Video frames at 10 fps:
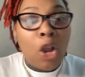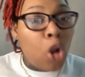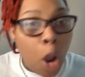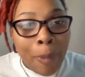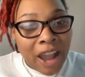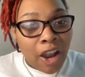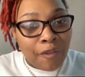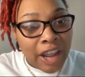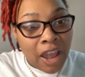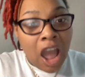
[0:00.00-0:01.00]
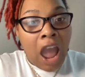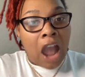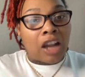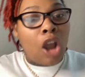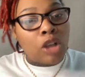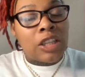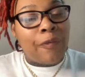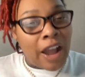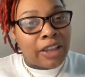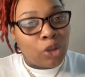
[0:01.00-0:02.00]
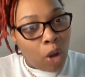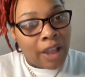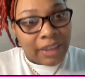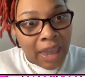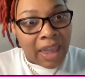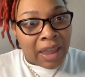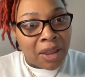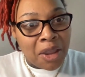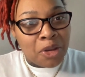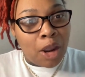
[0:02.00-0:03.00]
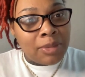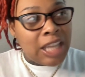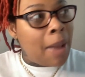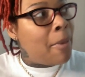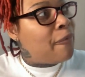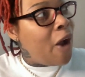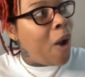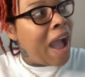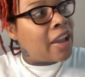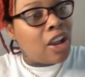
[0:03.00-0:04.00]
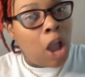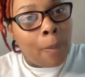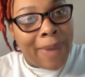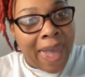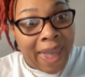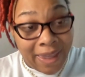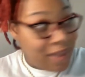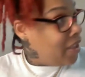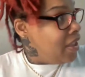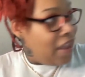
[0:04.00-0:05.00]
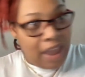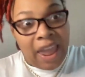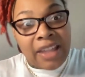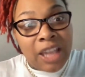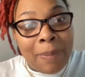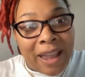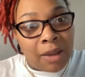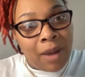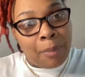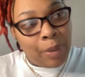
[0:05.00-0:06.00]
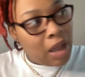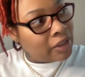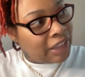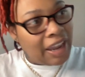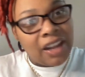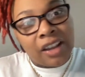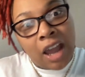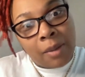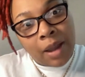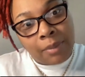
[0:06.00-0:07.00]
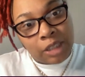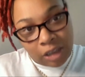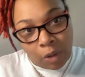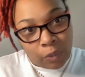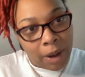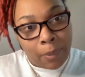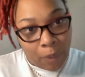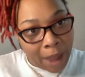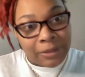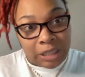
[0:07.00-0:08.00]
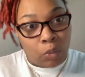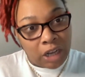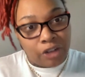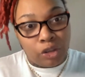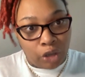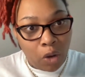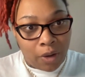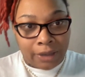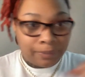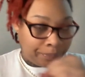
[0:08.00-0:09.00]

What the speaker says: go back over there and close the fucking door again. You know what I'm saying? Before I can go back and get back in my bunk, the intercom comes along, Robinson, what are you doing?